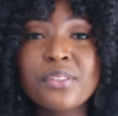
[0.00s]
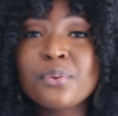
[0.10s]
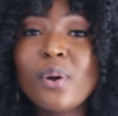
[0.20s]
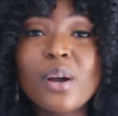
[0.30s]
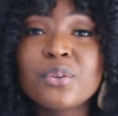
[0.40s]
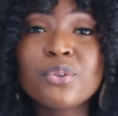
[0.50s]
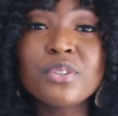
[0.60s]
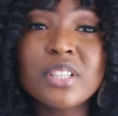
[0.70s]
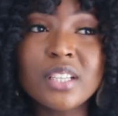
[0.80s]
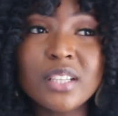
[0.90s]
Throughout
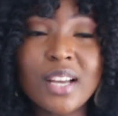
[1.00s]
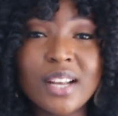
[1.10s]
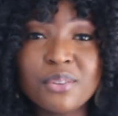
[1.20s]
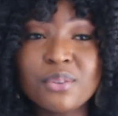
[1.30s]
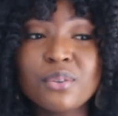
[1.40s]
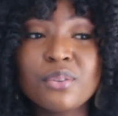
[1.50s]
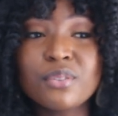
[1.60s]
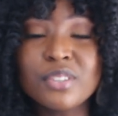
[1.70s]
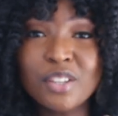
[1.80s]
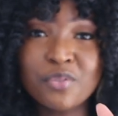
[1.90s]
uni, I don't
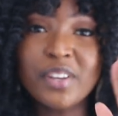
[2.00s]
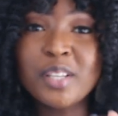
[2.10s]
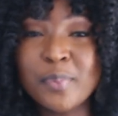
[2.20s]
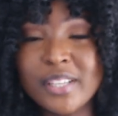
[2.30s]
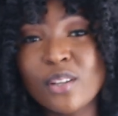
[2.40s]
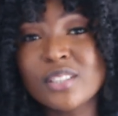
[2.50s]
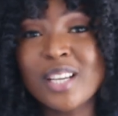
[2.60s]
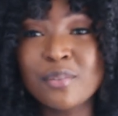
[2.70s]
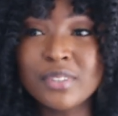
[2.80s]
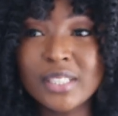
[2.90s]
know if anybody else
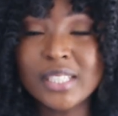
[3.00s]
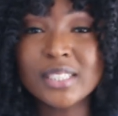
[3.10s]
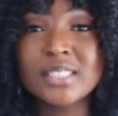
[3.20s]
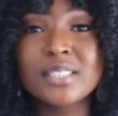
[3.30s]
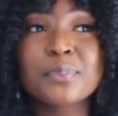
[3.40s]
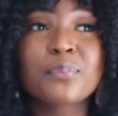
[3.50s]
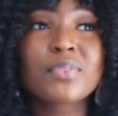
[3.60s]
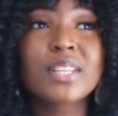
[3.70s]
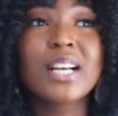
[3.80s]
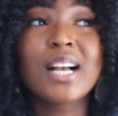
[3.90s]
can relate.
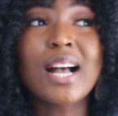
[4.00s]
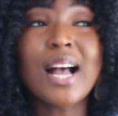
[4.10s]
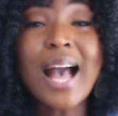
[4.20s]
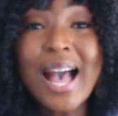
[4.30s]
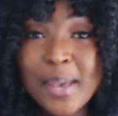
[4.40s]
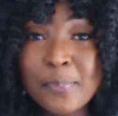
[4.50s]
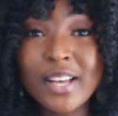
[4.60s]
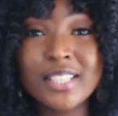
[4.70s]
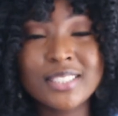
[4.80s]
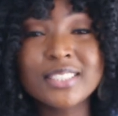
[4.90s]
I
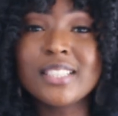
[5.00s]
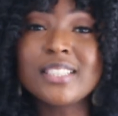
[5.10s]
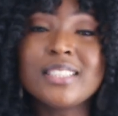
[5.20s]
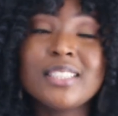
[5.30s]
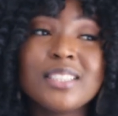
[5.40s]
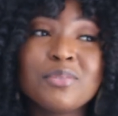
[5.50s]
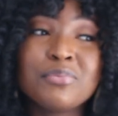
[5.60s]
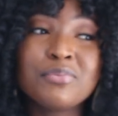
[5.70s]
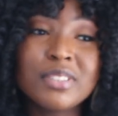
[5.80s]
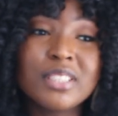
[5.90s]
personally
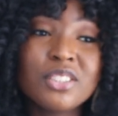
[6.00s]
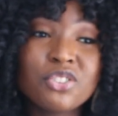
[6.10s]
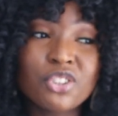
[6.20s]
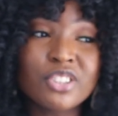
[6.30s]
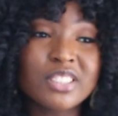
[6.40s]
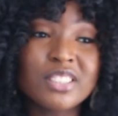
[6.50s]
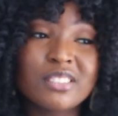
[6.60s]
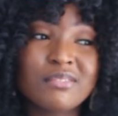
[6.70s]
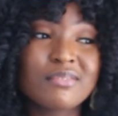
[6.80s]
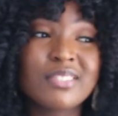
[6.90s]
really just,
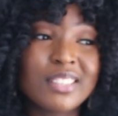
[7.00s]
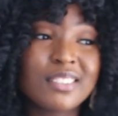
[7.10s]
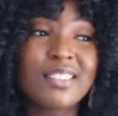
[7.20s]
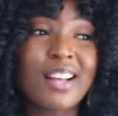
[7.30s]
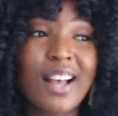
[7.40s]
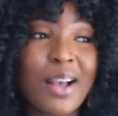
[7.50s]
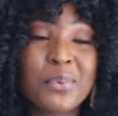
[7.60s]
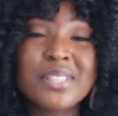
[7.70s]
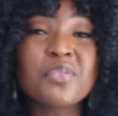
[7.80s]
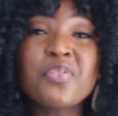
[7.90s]
I
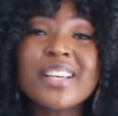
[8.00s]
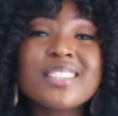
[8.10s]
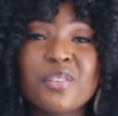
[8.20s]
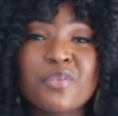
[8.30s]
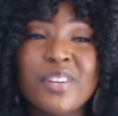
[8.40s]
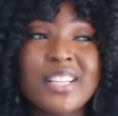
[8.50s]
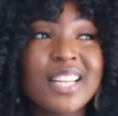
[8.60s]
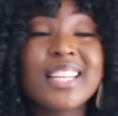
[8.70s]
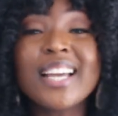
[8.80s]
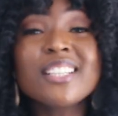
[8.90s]
was effective and
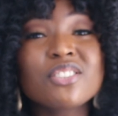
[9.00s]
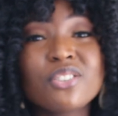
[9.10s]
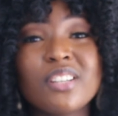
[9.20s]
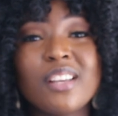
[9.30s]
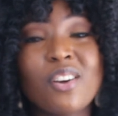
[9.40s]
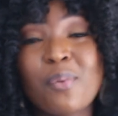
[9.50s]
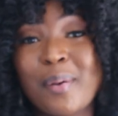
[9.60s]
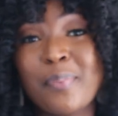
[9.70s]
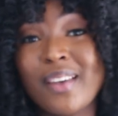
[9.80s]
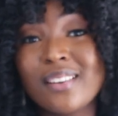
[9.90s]
I liked studying on
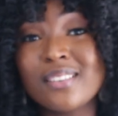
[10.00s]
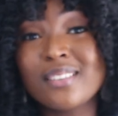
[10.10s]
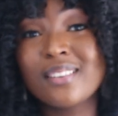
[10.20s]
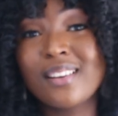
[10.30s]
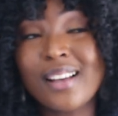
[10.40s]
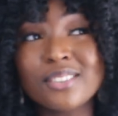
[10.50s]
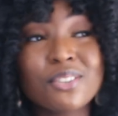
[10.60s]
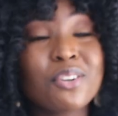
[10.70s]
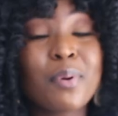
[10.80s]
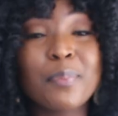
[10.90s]
my bed. I
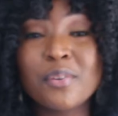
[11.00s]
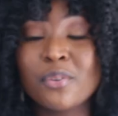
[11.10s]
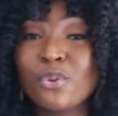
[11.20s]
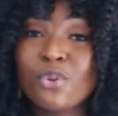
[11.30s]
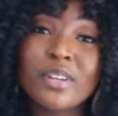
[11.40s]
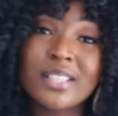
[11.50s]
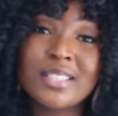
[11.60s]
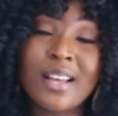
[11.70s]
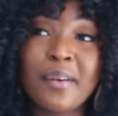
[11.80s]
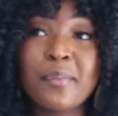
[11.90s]
studied on my bed for the
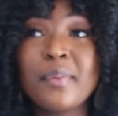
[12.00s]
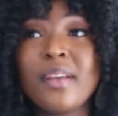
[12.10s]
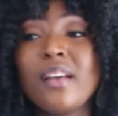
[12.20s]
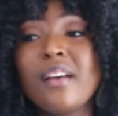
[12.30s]
longest time.